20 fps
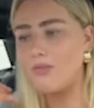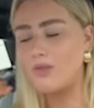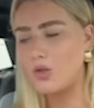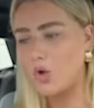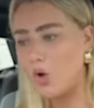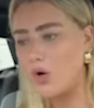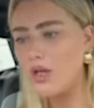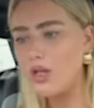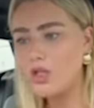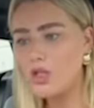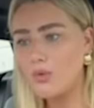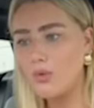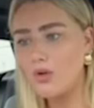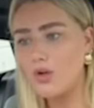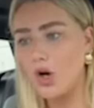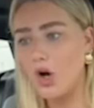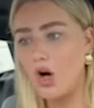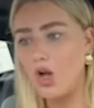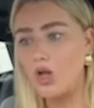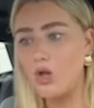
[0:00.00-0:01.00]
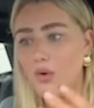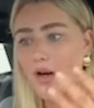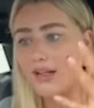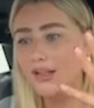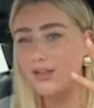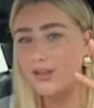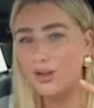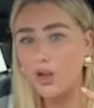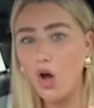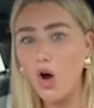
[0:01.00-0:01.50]
talking to a girl who
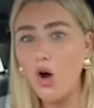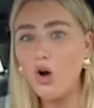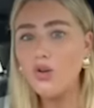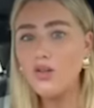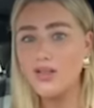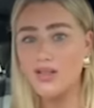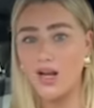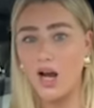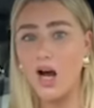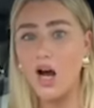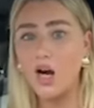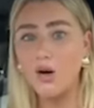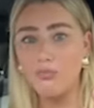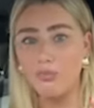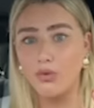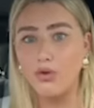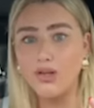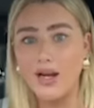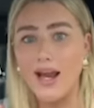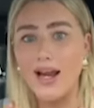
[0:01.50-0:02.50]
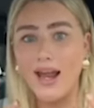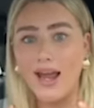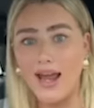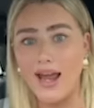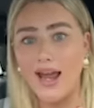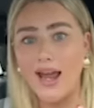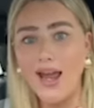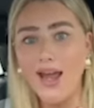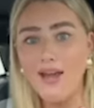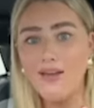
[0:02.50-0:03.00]
had long dark brunette
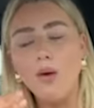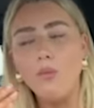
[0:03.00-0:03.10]
hair.